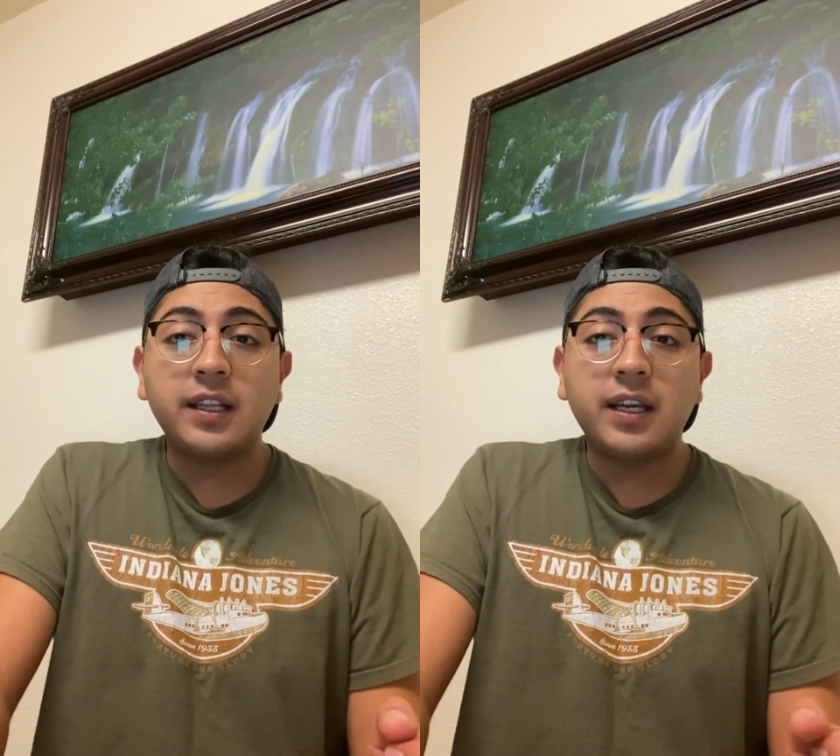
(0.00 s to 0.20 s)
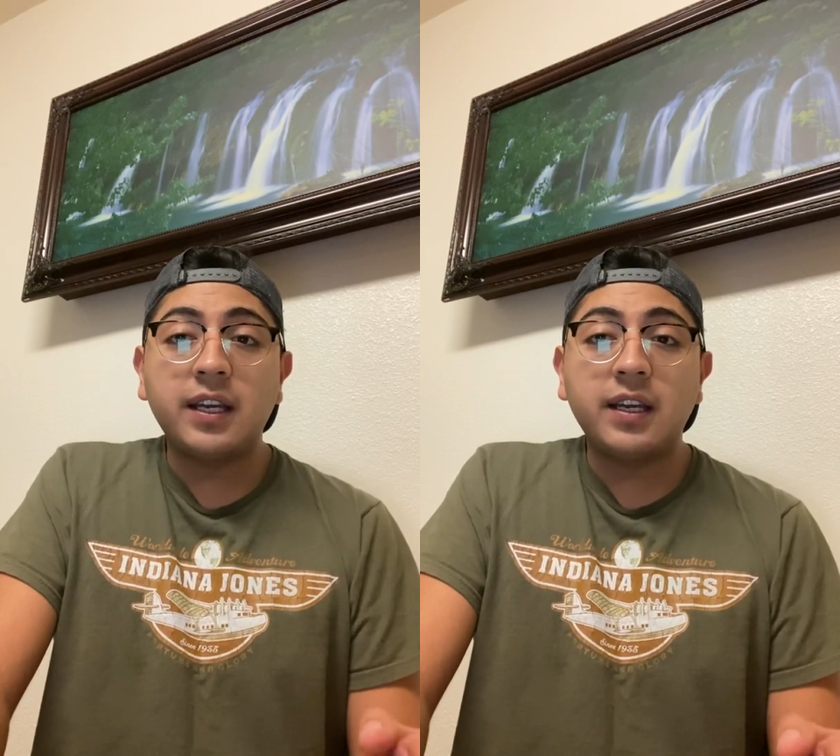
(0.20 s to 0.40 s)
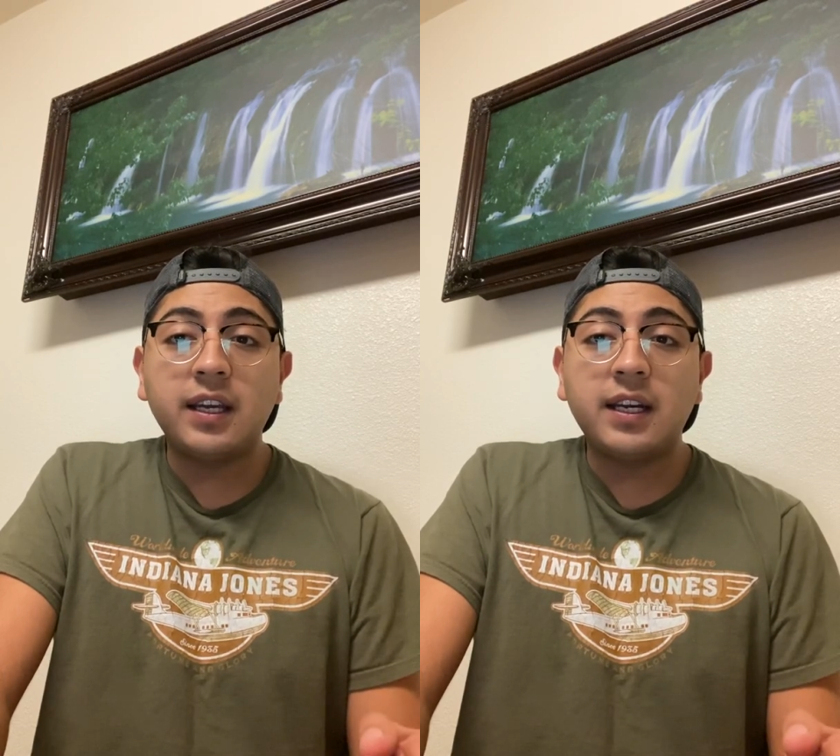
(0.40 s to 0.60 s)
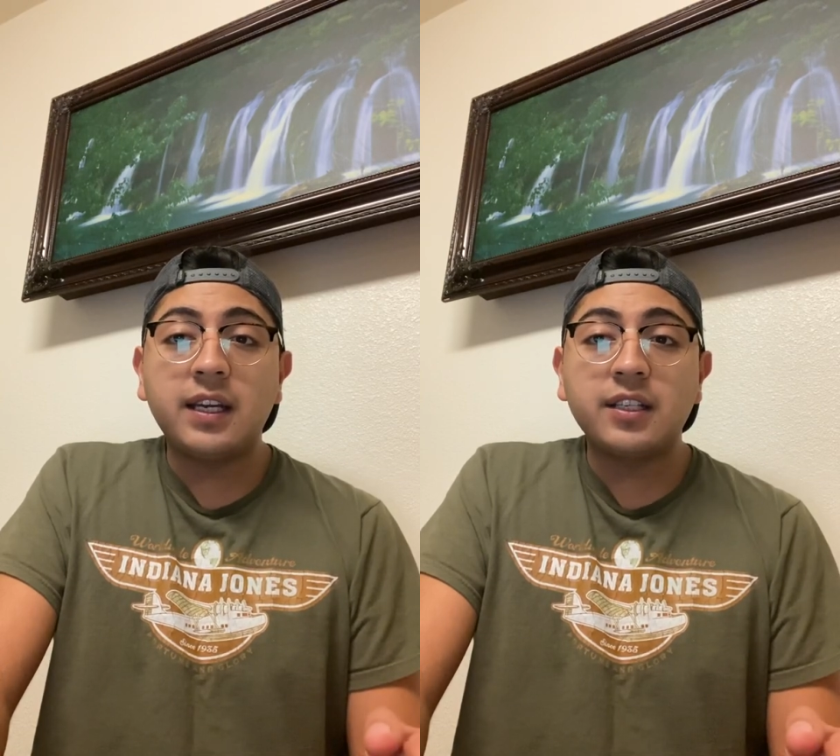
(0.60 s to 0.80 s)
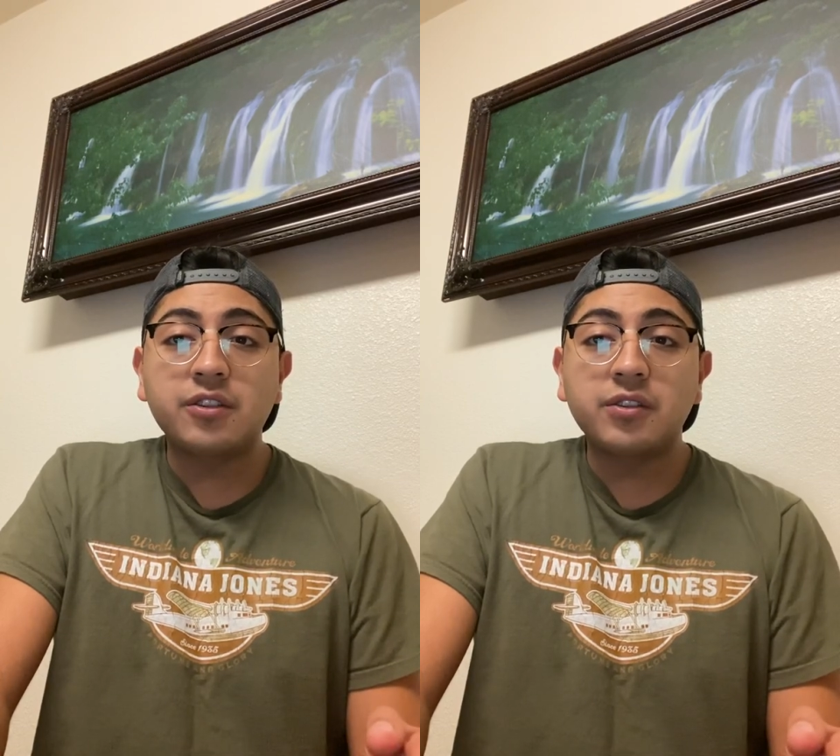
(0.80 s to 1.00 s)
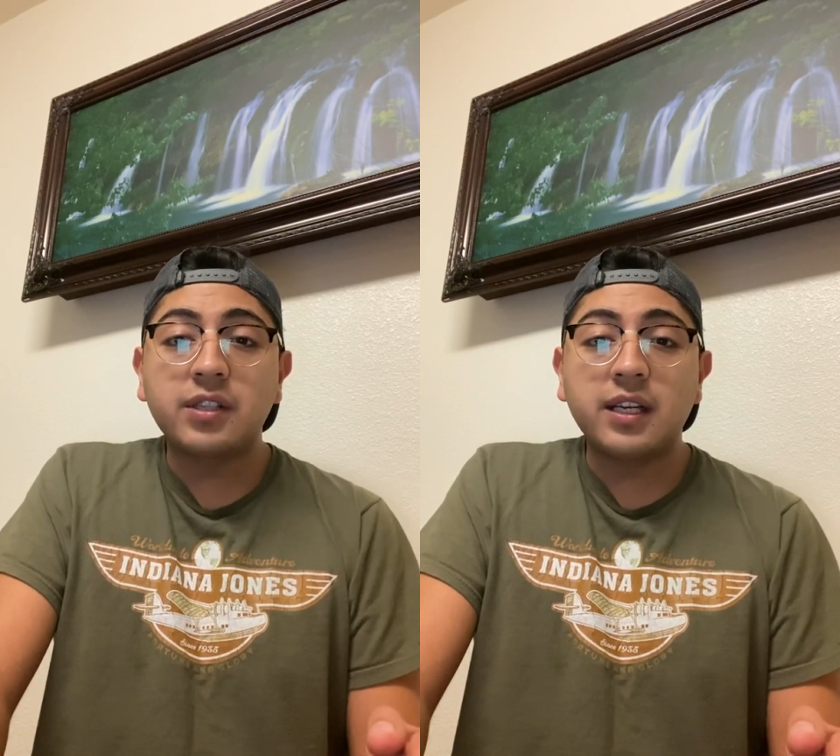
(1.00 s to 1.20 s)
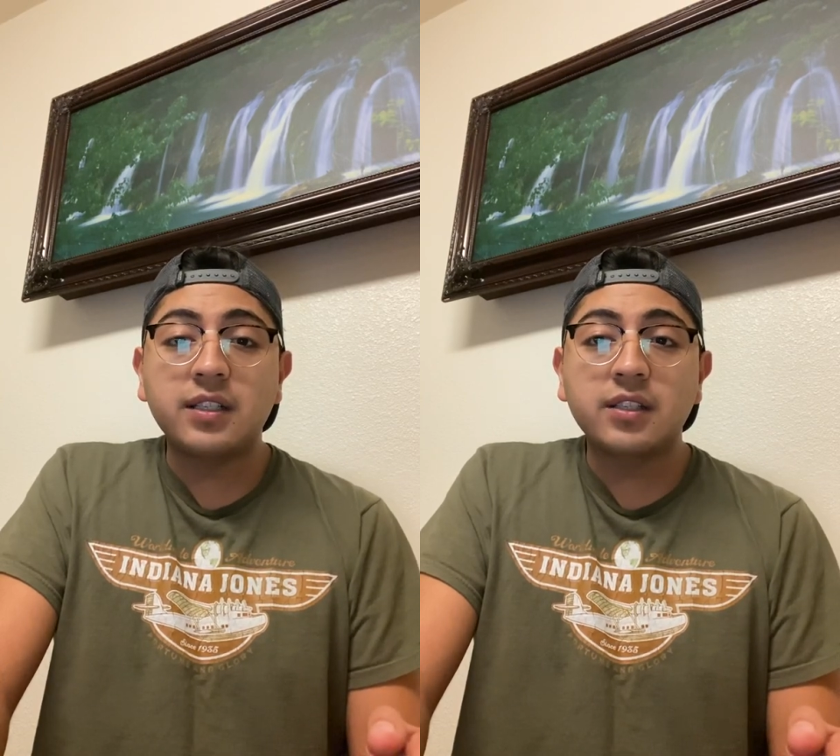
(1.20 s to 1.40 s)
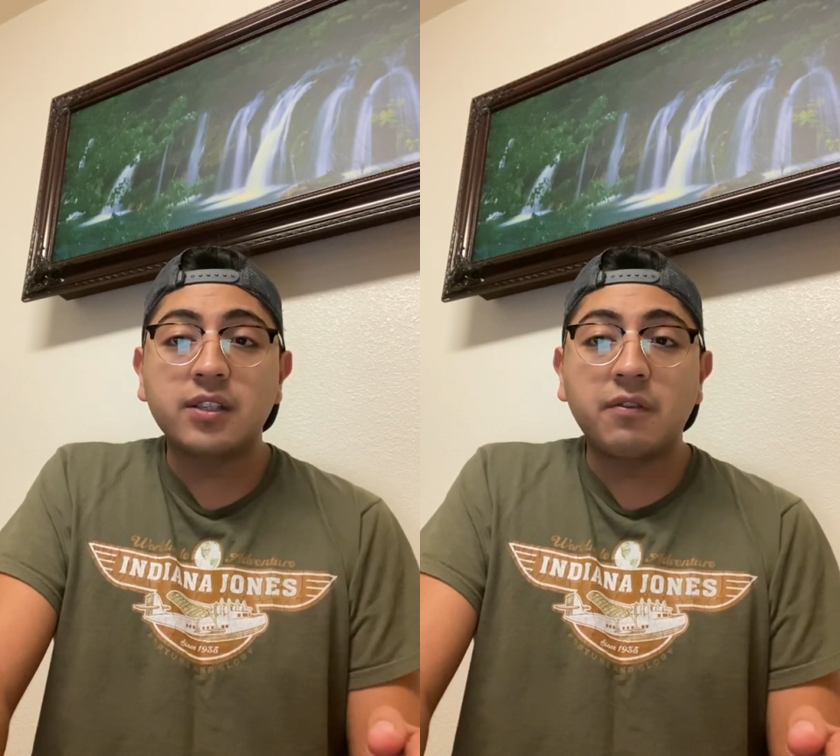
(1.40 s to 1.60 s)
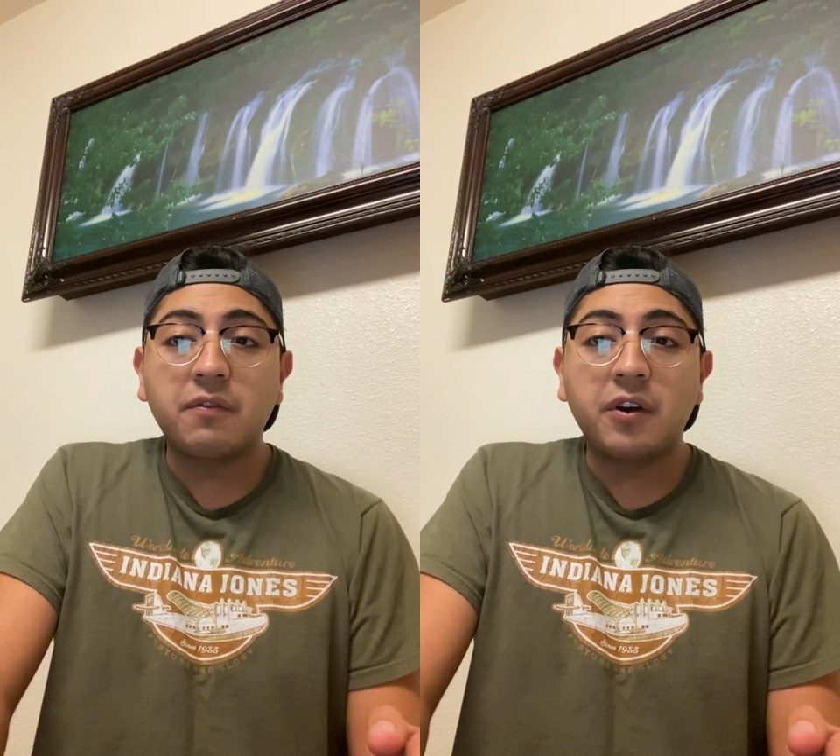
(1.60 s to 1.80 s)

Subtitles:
the initial stages of